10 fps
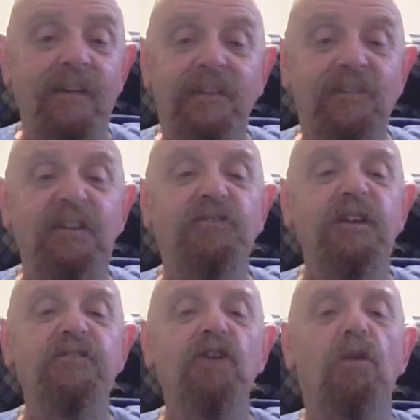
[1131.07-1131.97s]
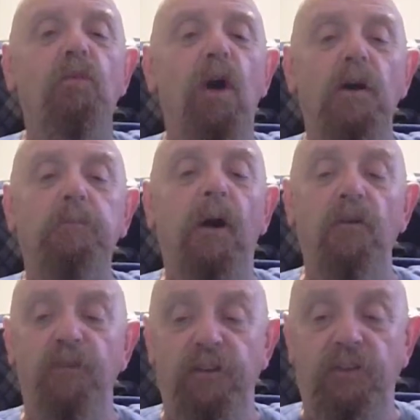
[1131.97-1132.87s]
these things don't work
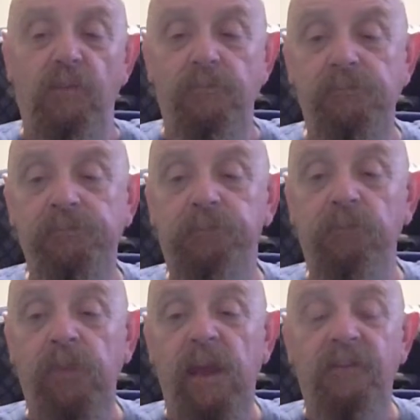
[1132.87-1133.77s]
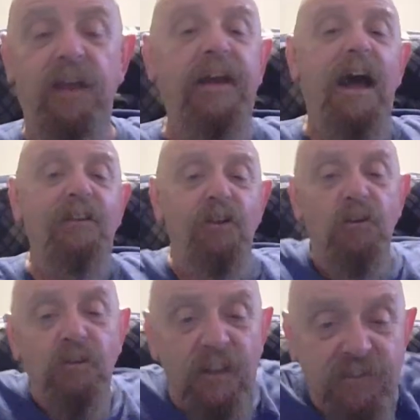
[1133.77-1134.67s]
perfect. They got little
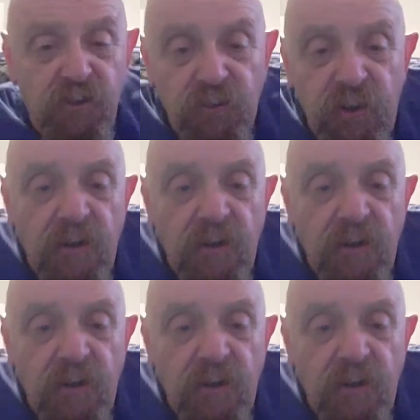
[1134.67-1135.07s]
glitches in them